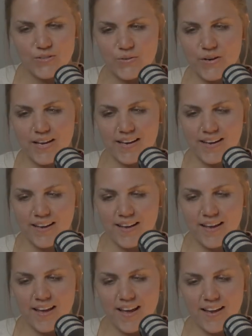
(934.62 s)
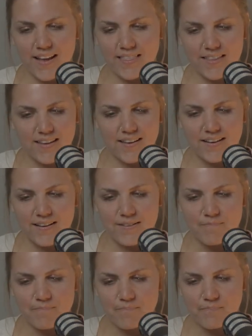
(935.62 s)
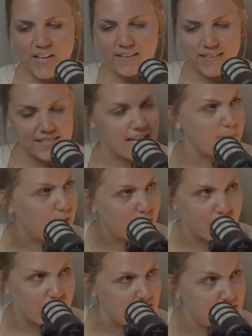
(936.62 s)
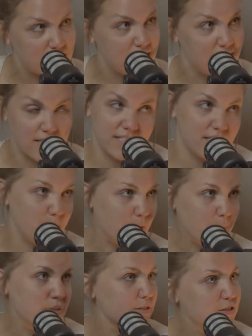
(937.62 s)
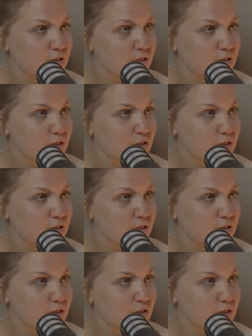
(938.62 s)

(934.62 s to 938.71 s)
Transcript: do and and i think um, at least i'm convinced this this is the purpose of the